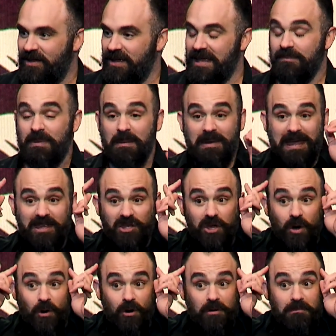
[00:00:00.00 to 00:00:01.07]
Maybe in
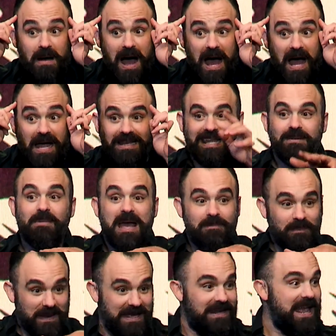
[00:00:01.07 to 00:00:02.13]
your mind, he might
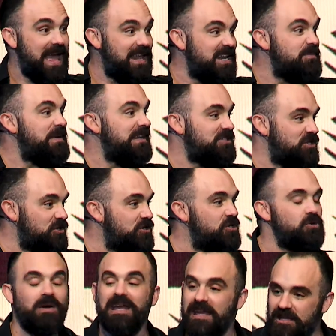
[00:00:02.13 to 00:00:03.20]
be an enemy to
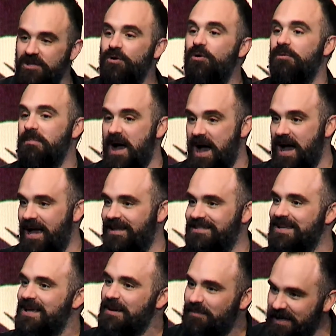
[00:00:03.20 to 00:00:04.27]
you in your mind,
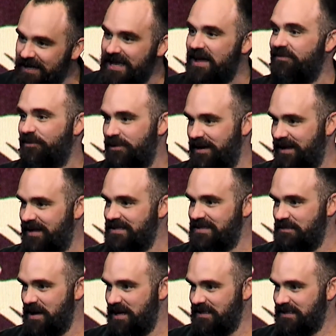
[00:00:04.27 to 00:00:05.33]
but never in his
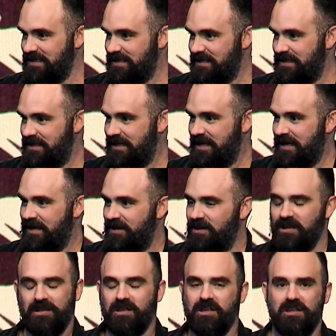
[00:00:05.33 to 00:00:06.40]
mind.
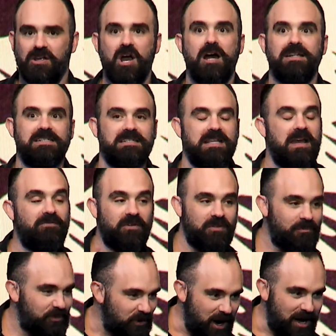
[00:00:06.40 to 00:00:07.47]
God is never the
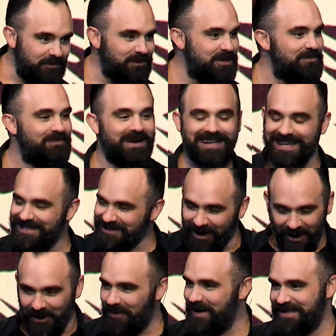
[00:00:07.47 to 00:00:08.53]
problem, but he's
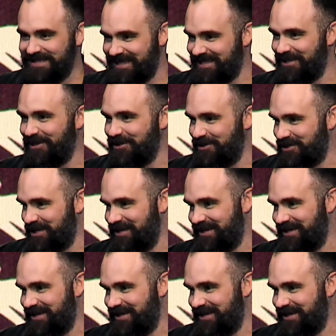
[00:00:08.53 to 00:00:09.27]
always the solution.